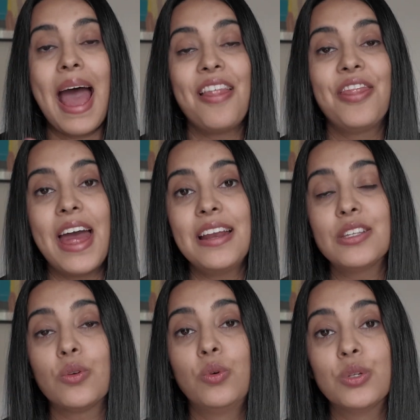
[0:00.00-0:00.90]
And then
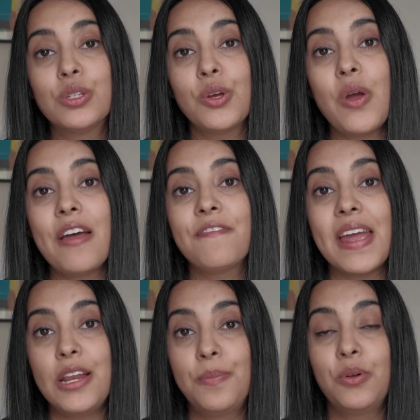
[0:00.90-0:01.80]
it's also
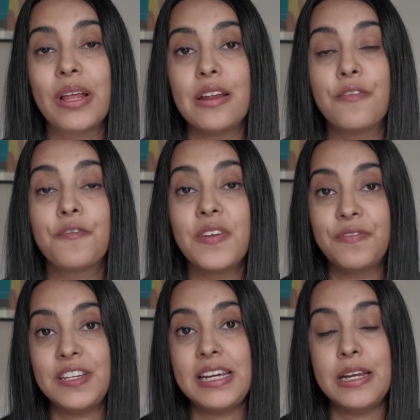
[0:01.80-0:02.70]
available in
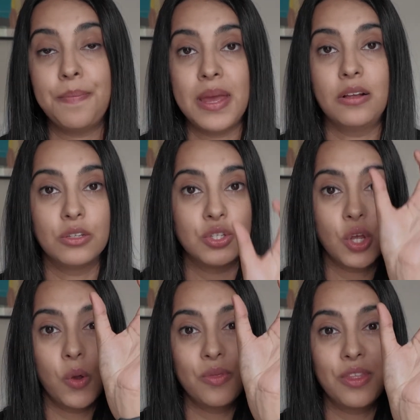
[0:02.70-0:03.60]
15 ml.
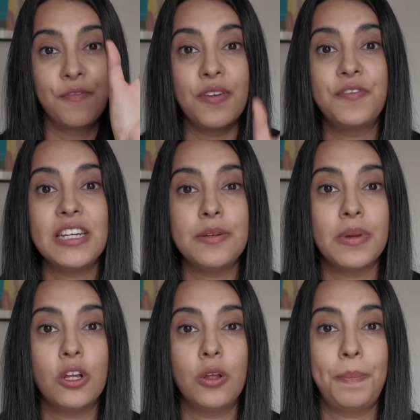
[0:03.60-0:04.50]
So the 15
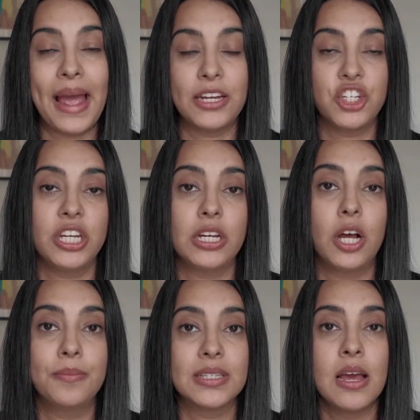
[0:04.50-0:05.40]
ml packaging
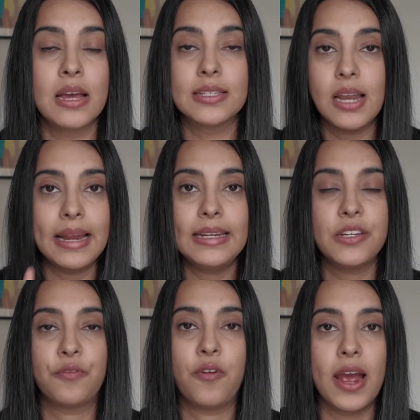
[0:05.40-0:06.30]
comes slightly
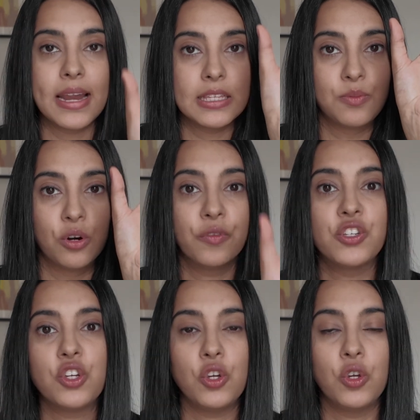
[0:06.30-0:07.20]
different. It's more of a
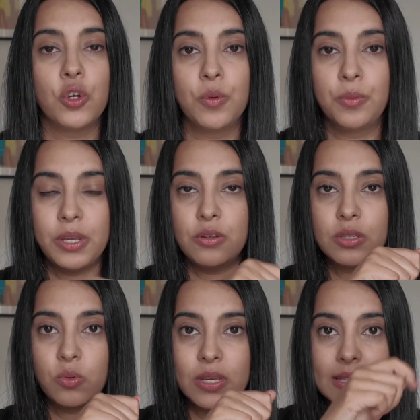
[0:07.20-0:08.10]
tube that you
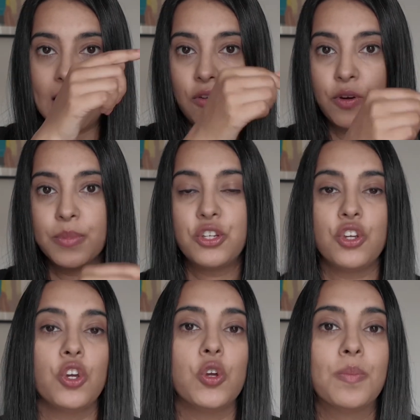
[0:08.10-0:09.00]
squeeze out from a
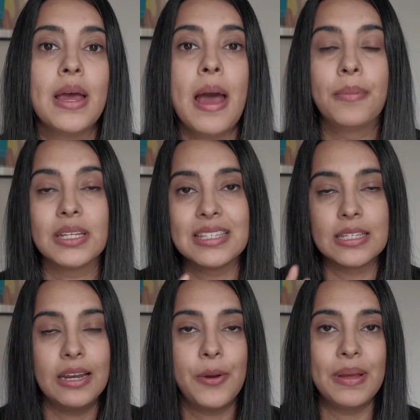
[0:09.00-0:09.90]
tube because it's a
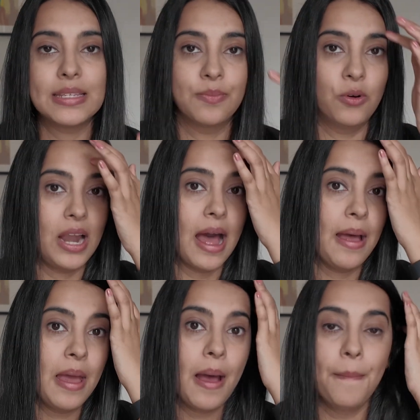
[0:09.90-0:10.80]
little bit smaller.
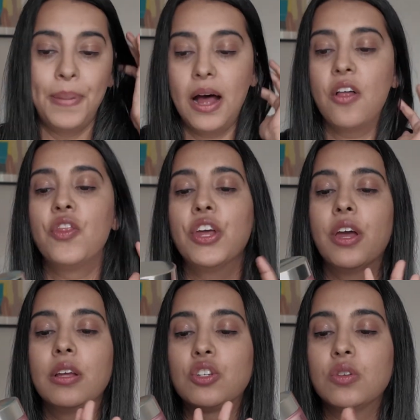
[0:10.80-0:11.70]
But
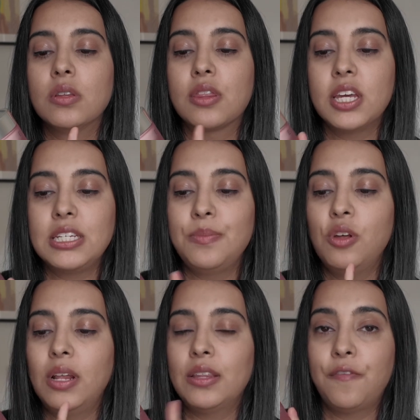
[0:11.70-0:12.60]
the 30
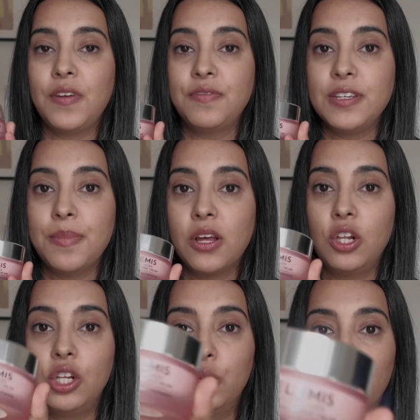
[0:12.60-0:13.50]
ml and the 50
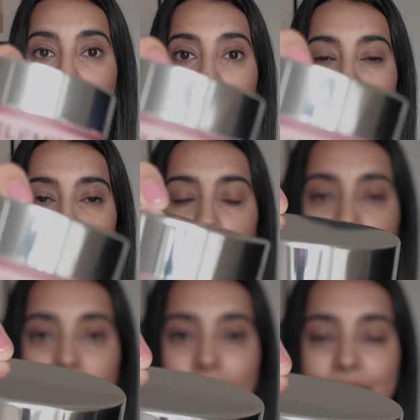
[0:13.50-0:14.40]
ml all look
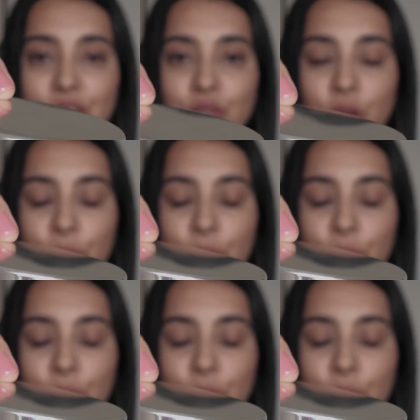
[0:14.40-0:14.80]
like so.